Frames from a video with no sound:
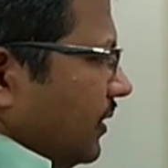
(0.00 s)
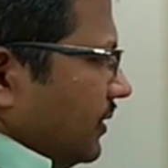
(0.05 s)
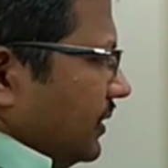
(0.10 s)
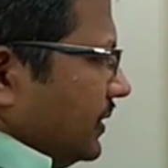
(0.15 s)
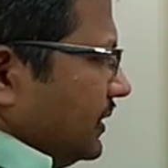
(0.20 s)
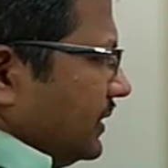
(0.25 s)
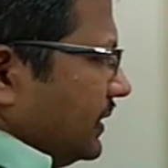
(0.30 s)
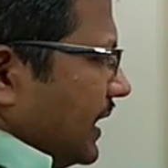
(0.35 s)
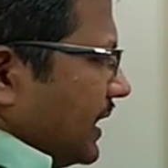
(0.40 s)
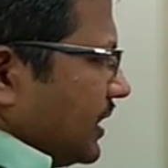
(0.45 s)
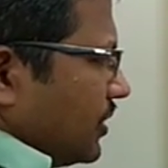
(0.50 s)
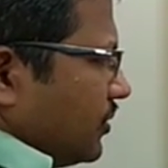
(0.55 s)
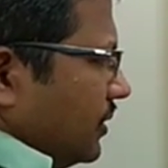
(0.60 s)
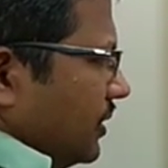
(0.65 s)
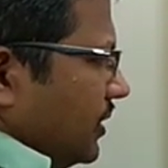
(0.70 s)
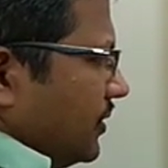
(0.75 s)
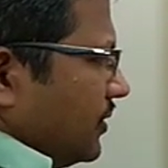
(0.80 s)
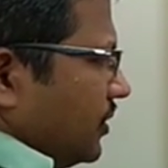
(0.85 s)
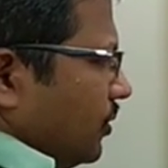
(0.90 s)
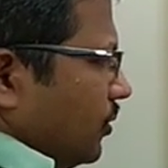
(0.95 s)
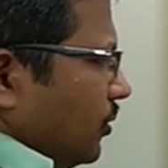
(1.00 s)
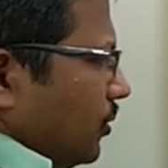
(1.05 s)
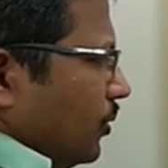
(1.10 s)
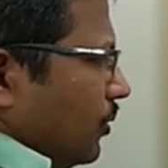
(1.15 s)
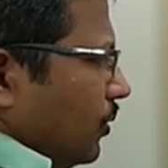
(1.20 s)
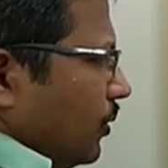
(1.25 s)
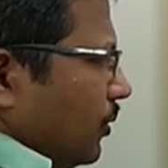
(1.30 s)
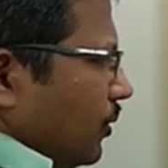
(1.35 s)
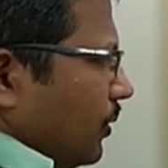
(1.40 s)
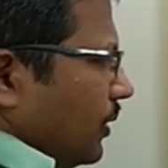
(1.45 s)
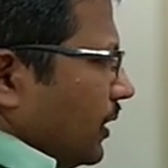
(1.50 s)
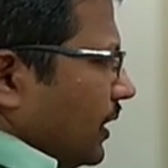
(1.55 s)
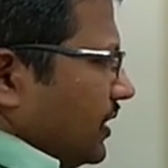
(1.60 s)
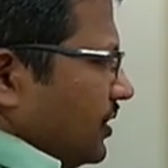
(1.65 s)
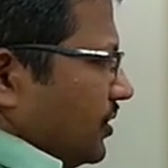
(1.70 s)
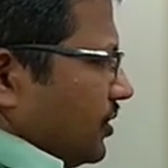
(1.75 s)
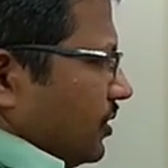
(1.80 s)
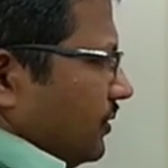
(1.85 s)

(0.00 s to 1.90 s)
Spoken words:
This is actually COOH.